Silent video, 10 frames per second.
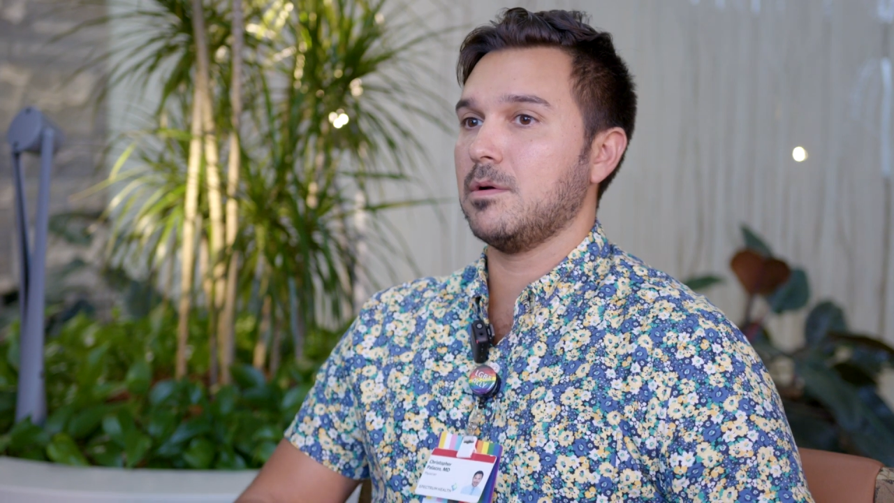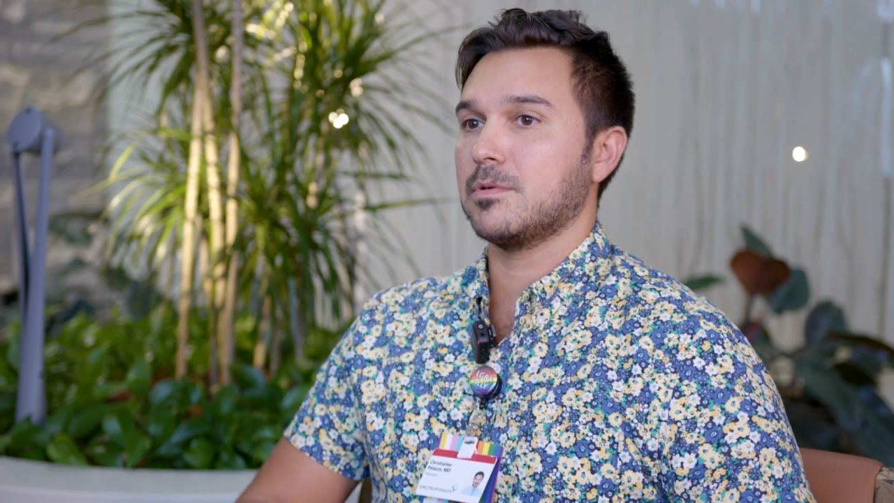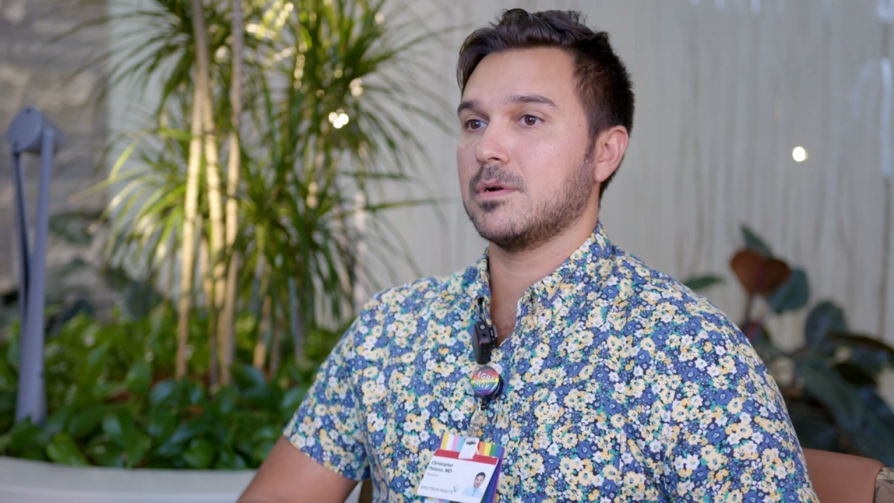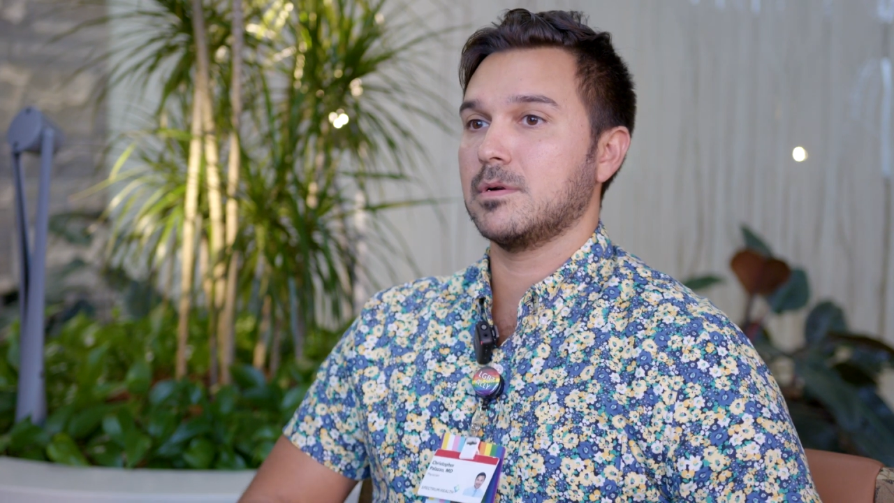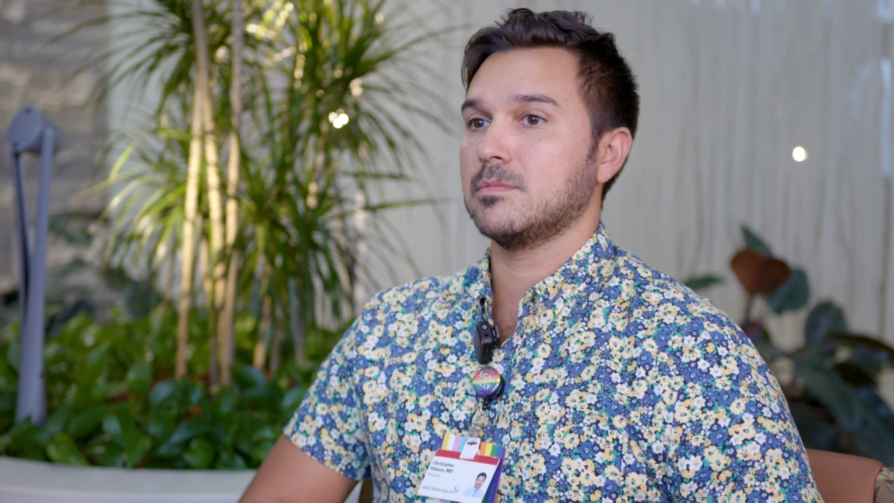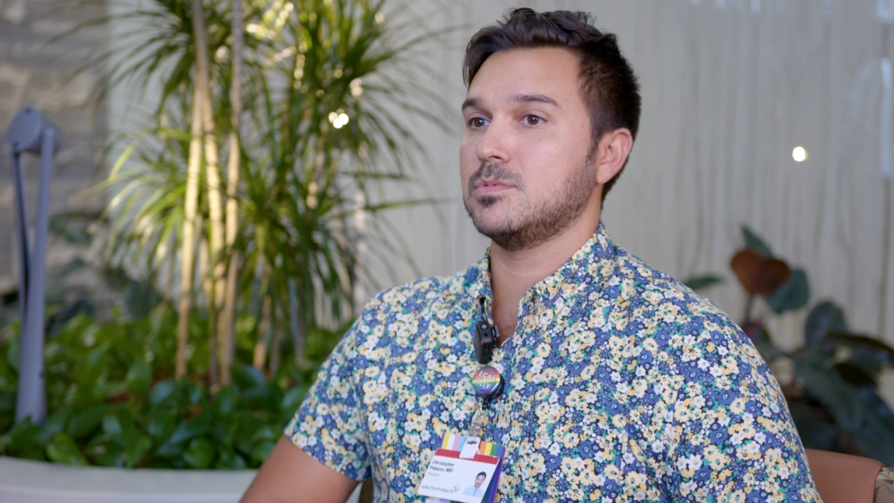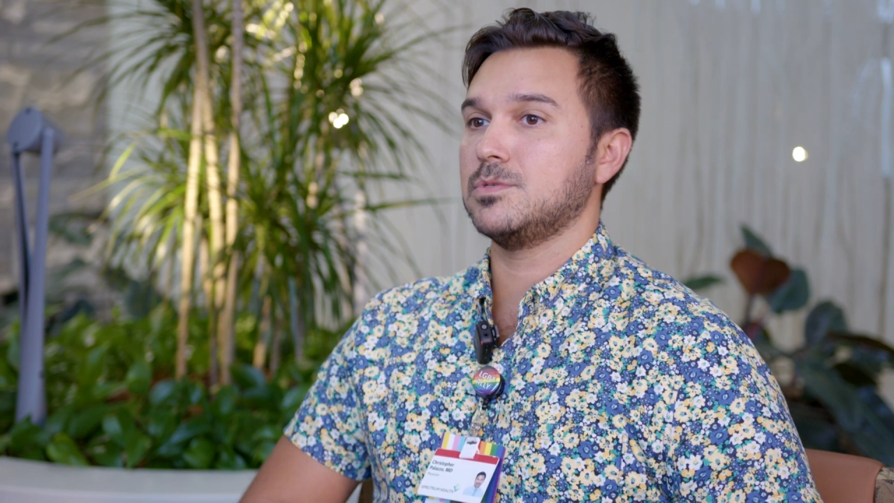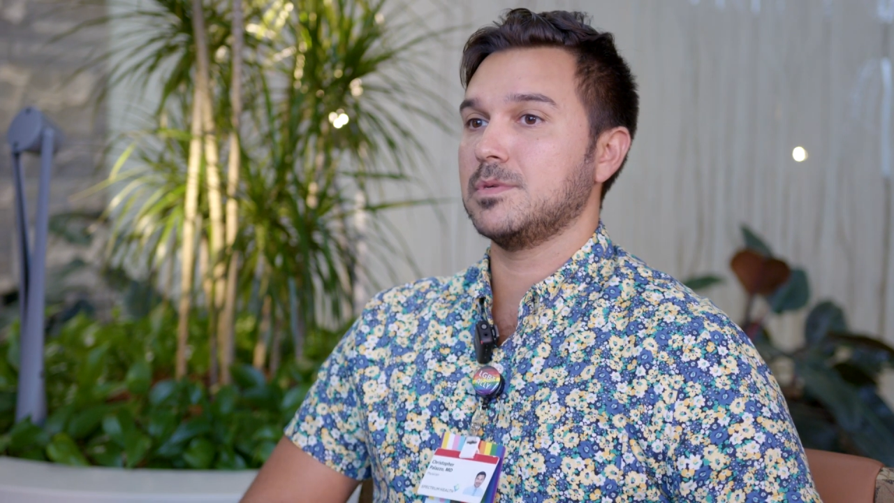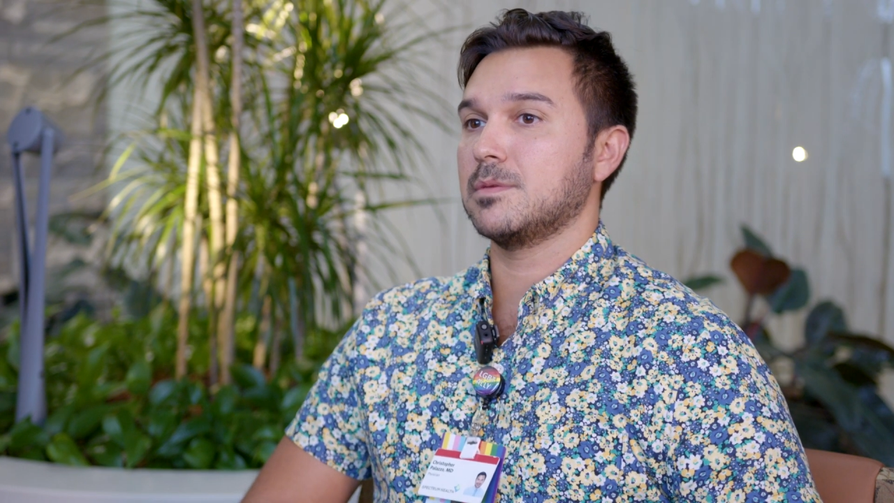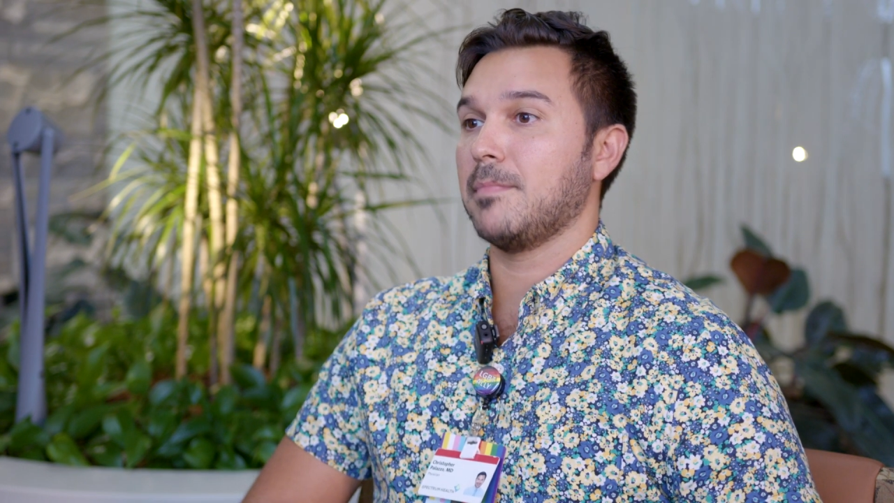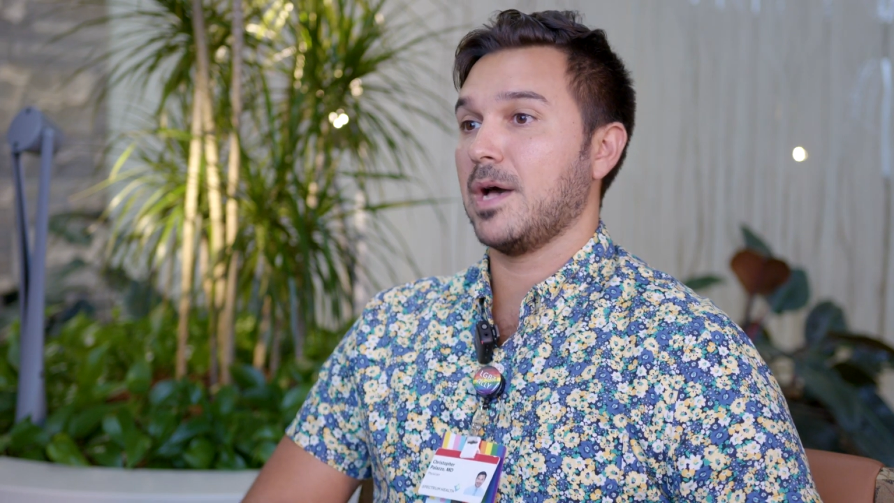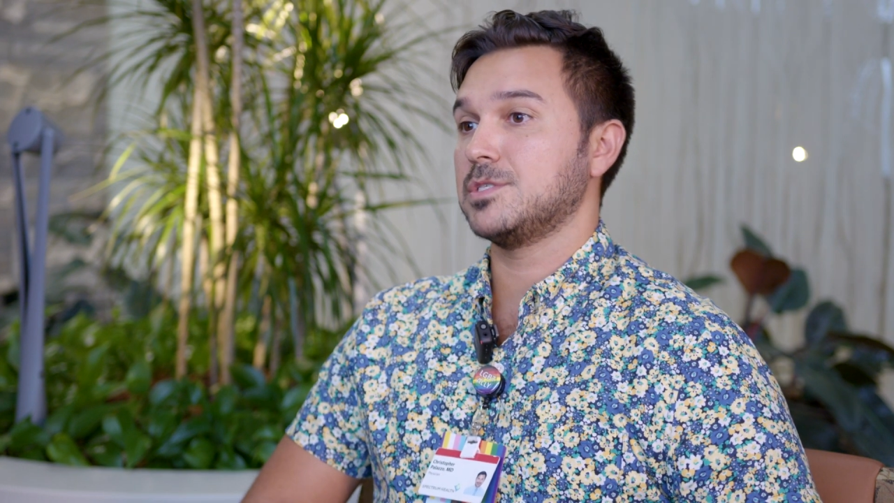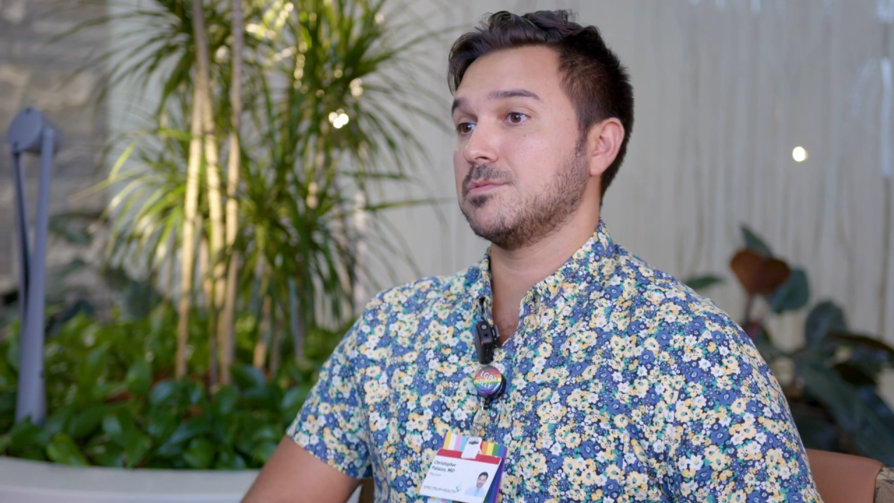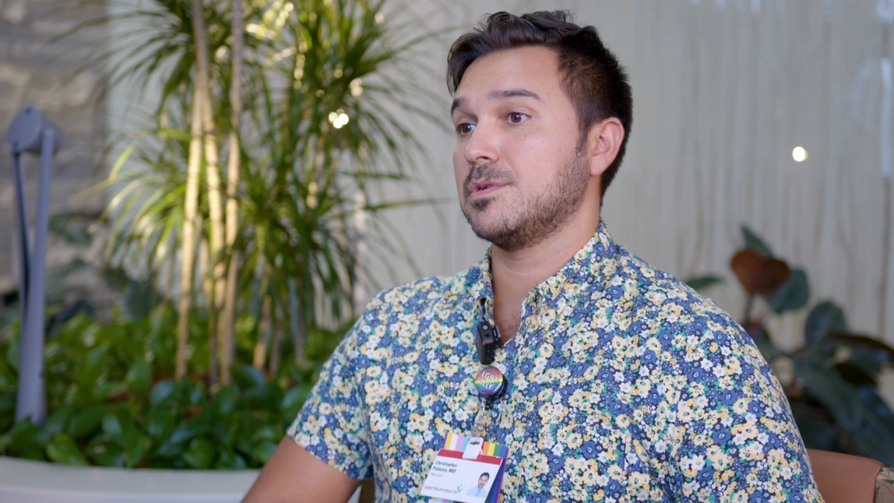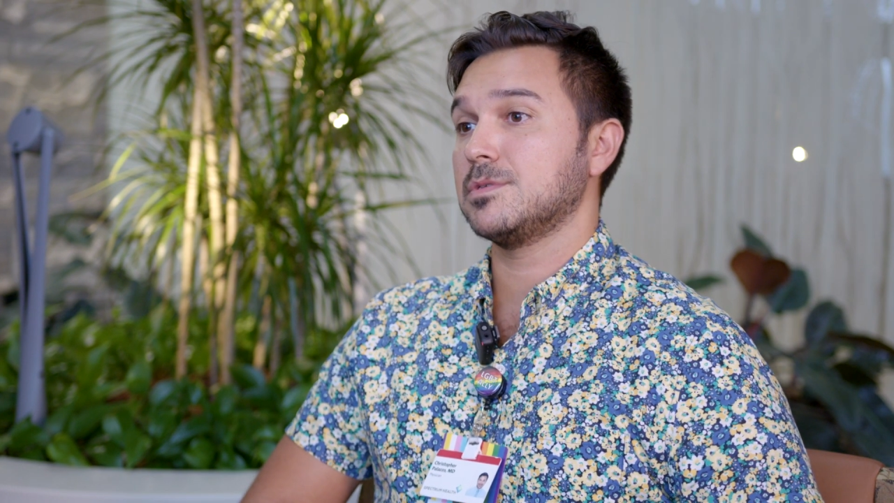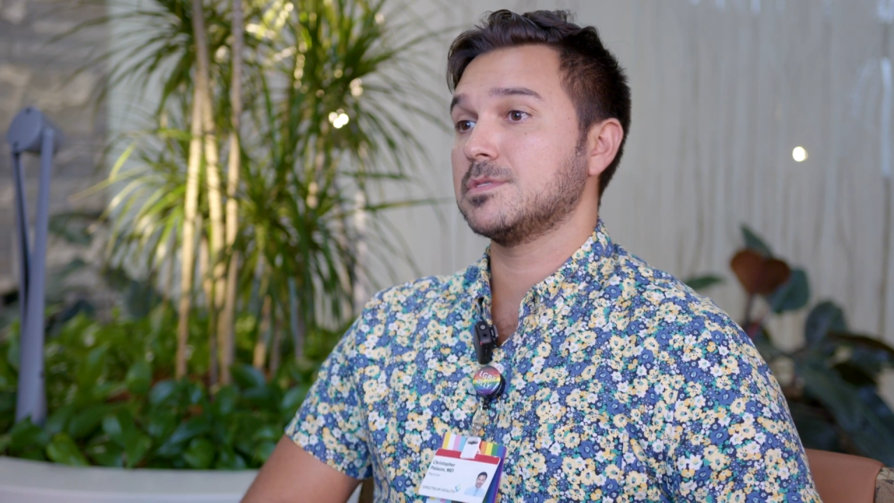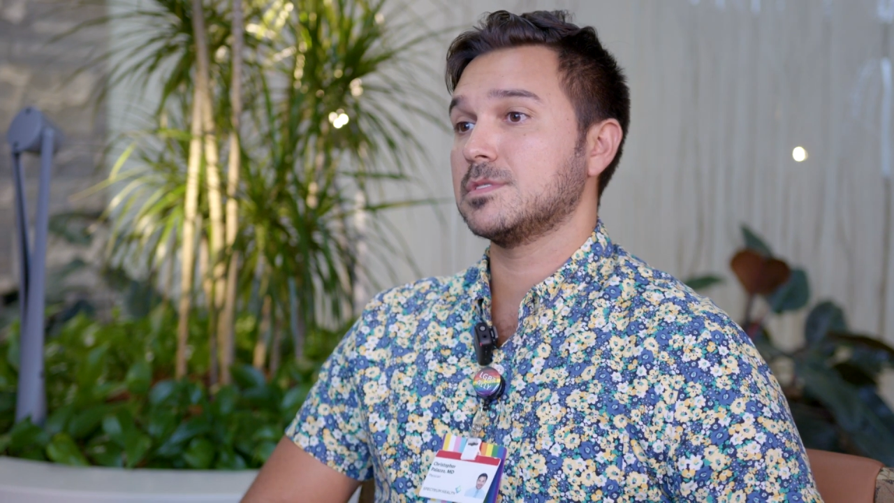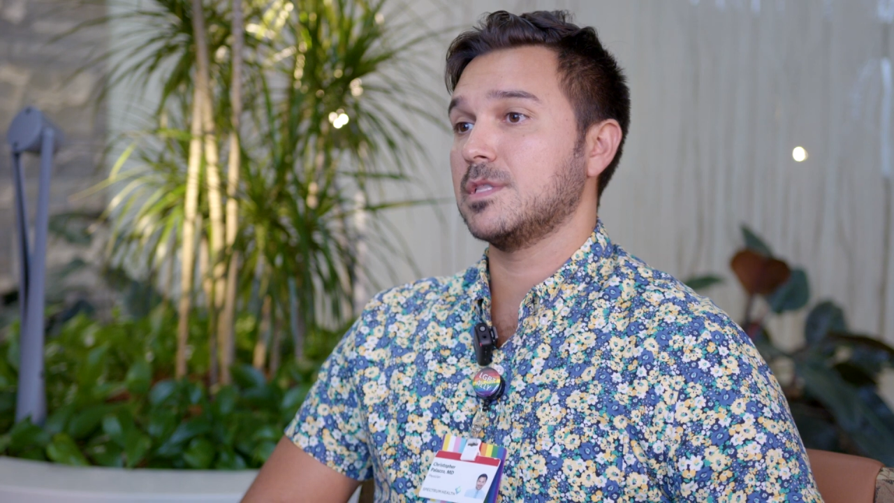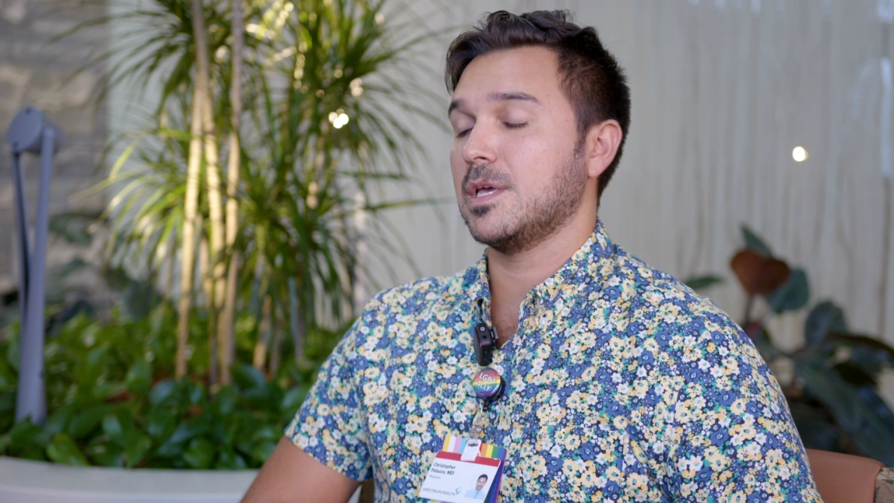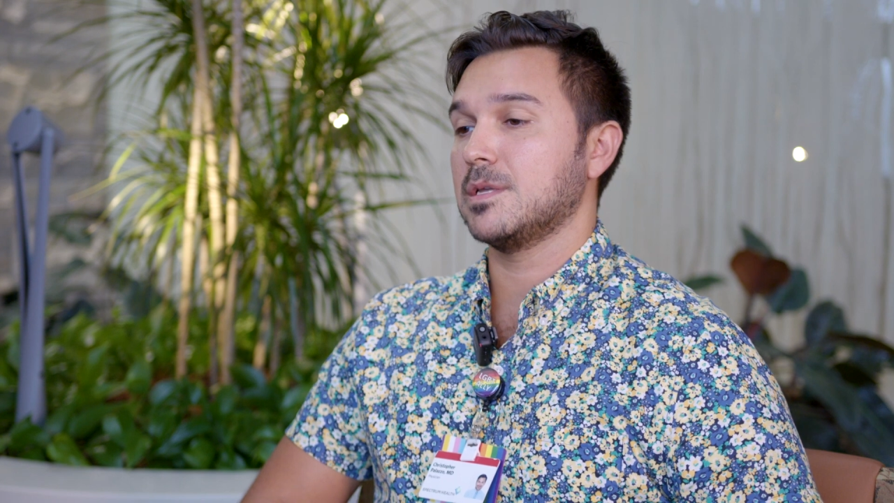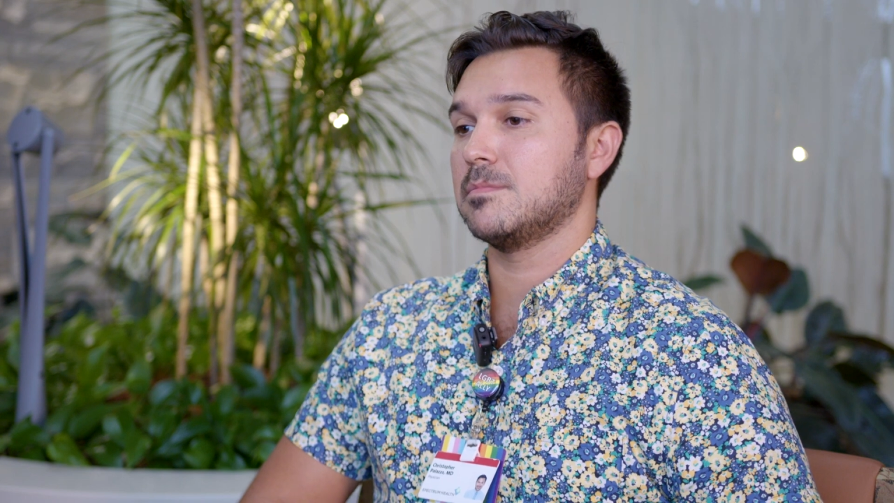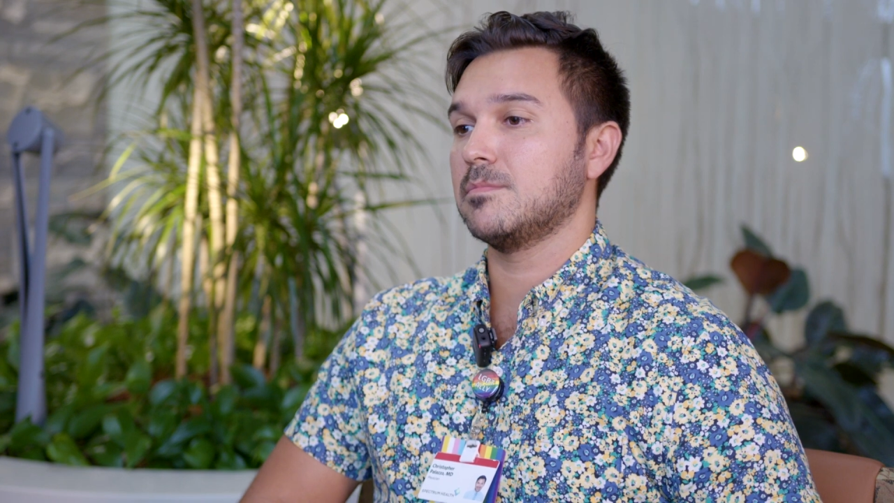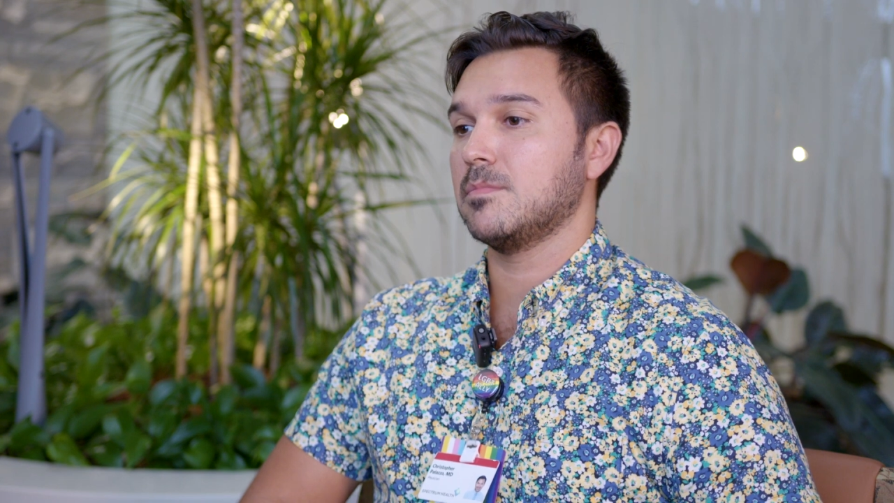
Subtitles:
we're doing modules that